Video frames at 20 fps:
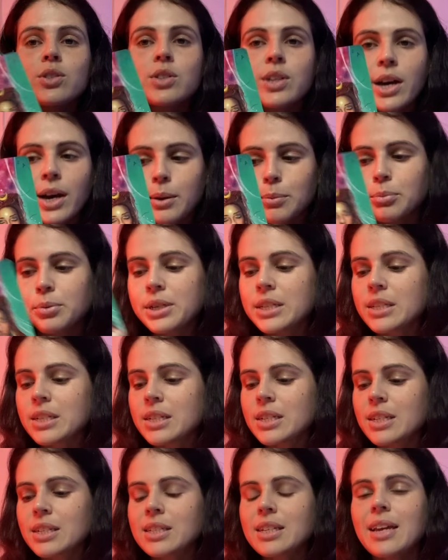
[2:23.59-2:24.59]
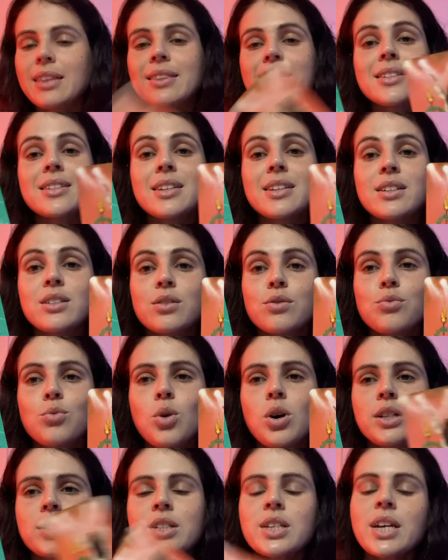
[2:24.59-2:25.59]
the High Priestess, and the Six of
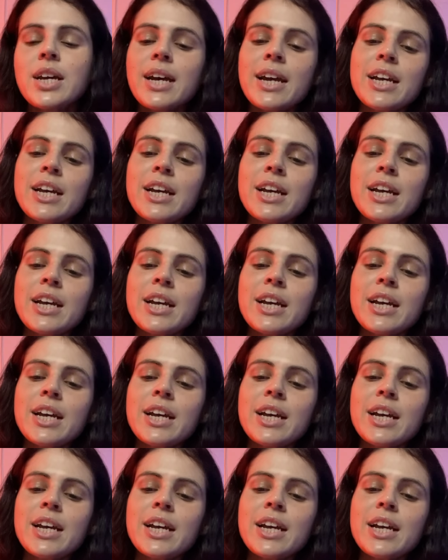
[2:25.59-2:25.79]
Wands.